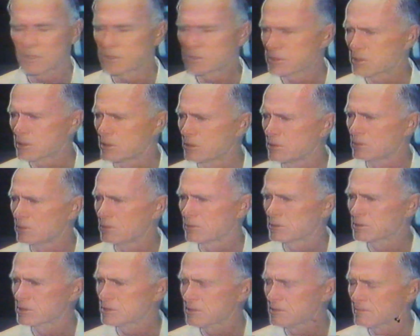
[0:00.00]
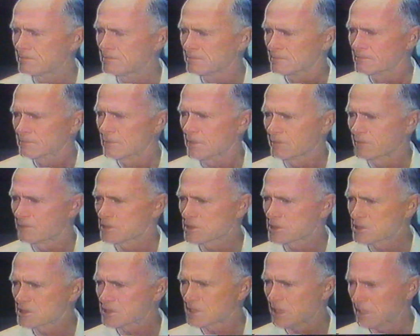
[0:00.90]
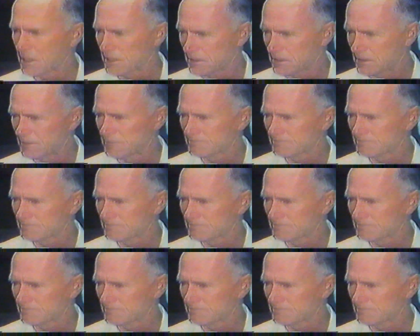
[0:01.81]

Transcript: tools of the state.